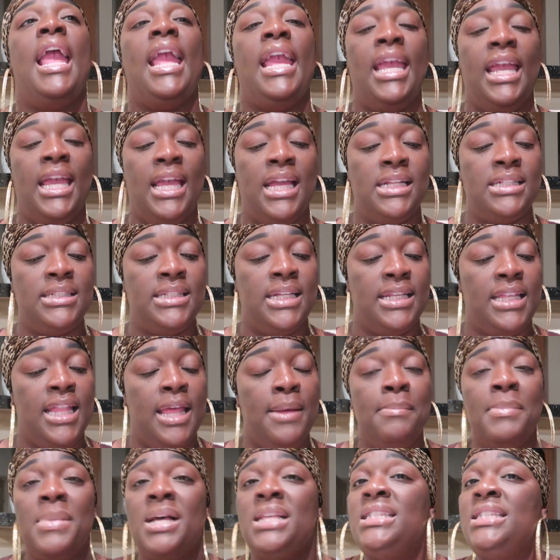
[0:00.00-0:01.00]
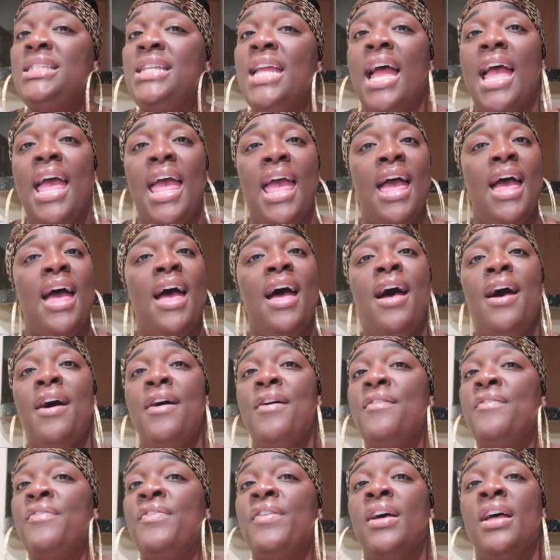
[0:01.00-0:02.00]
And they must not
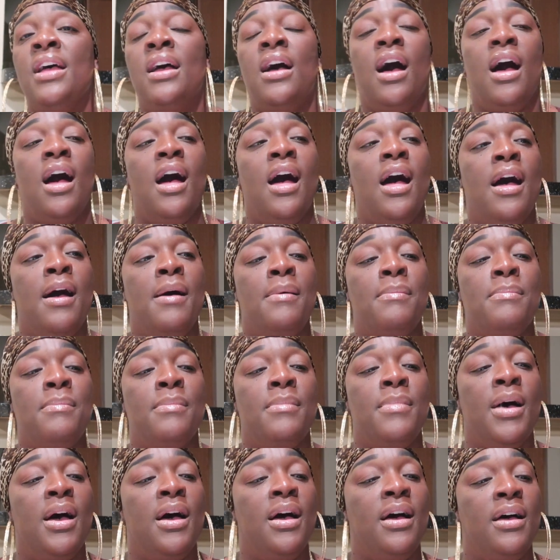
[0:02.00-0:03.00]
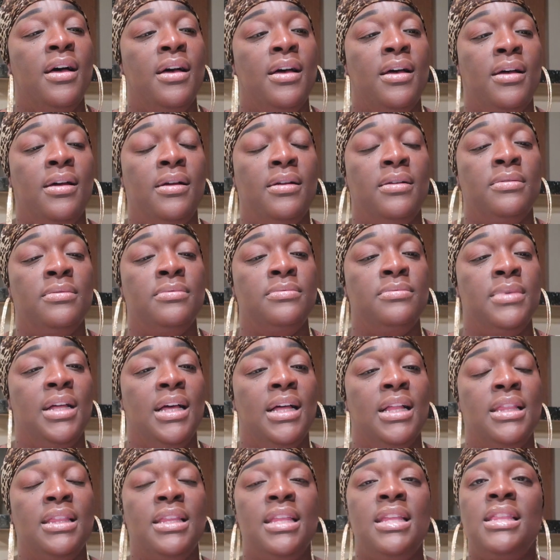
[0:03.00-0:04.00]
have
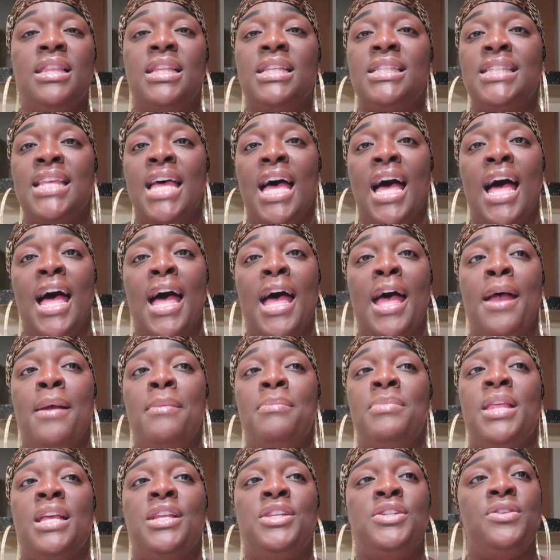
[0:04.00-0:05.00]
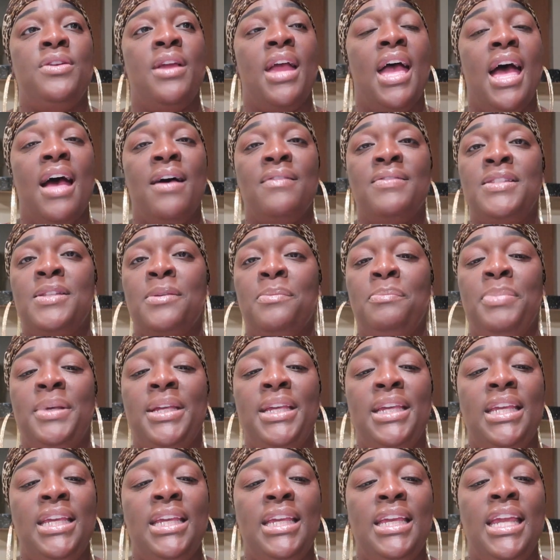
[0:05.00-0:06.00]
a length of time that you have to
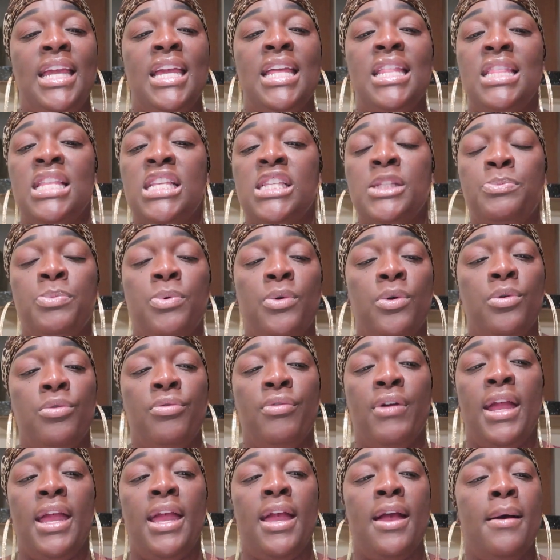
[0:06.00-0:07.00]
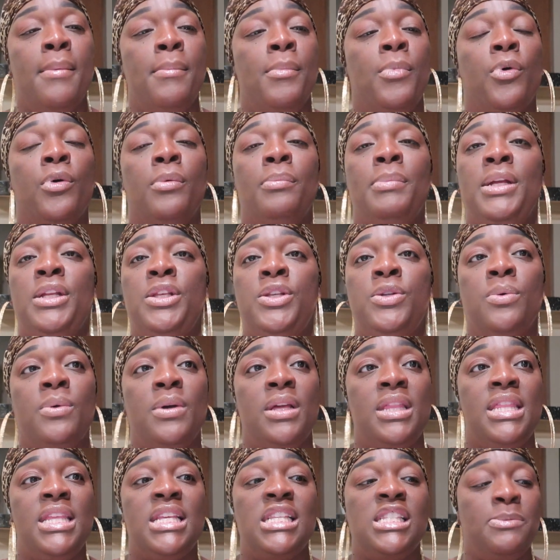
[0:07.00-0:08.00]
be in this program or be
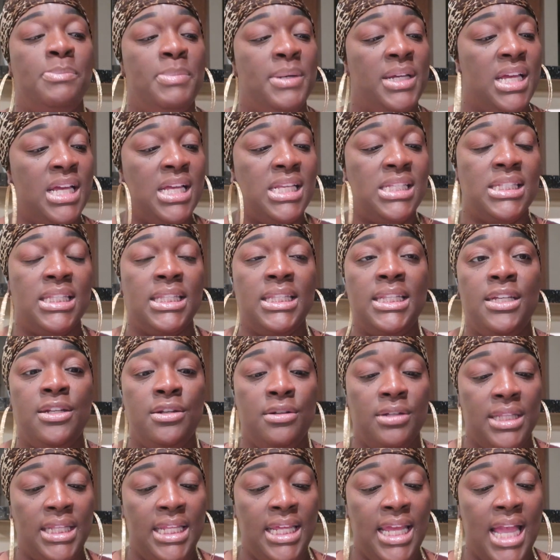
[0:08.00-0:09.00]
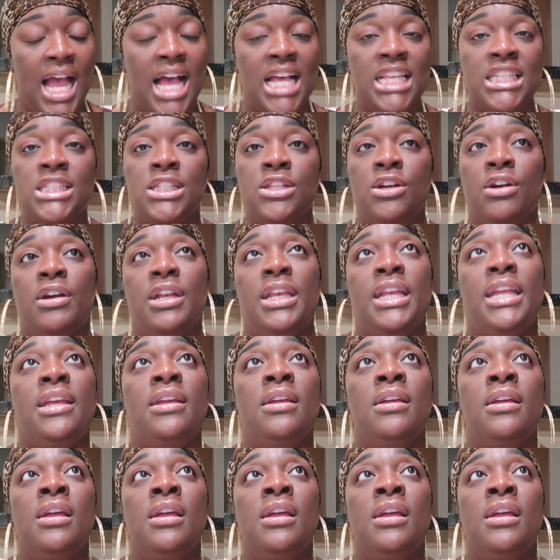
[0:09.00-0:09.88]
doing this, because literally I called